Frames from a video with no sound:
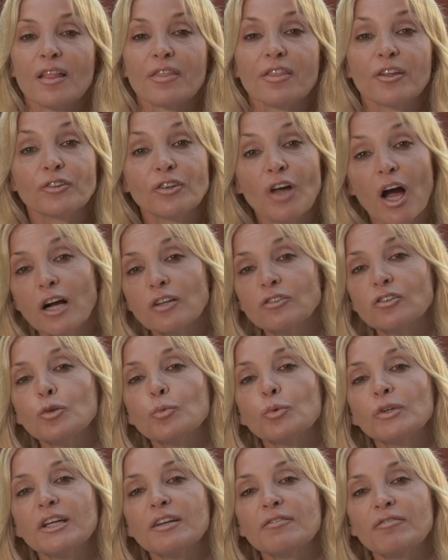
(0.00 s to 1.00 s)
The doctor
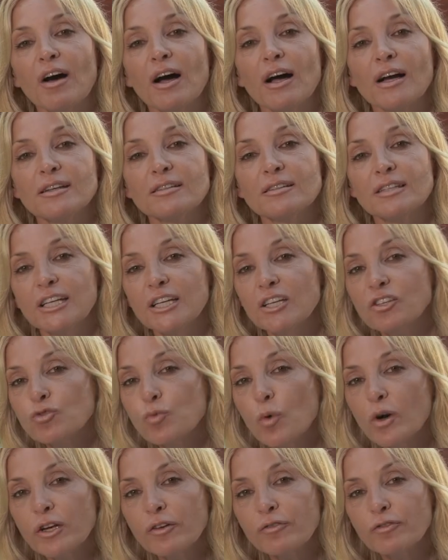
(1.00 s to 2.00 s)
will advise each
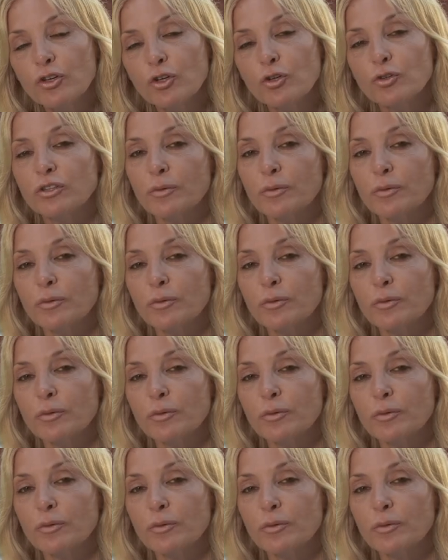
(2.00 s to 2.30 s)
one of you,